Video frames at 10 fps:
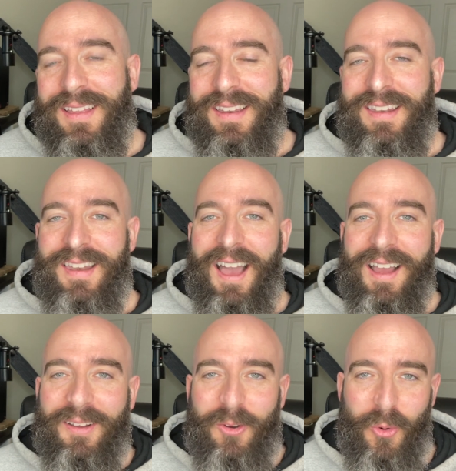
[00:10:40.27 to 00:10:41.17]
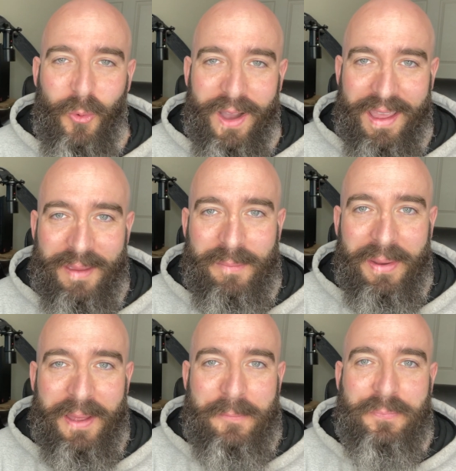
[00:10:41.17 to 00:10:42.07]
Not quite,
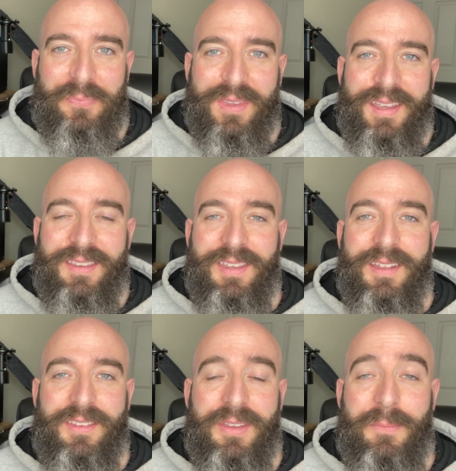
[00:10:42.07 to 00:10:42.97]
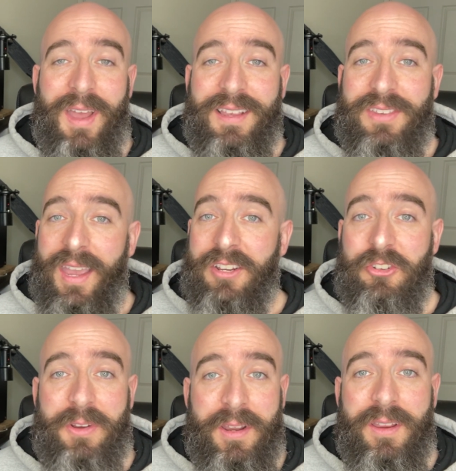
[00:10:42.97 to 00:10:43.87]
but is it some nice
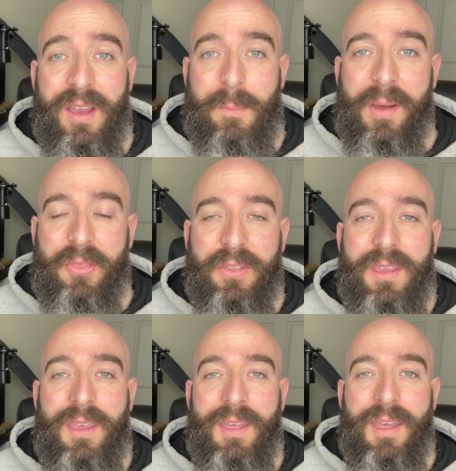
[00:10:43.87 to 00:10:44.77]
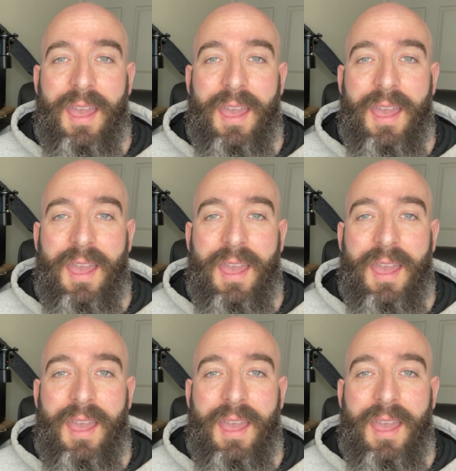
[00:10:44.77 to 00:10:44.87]
extra income monthly?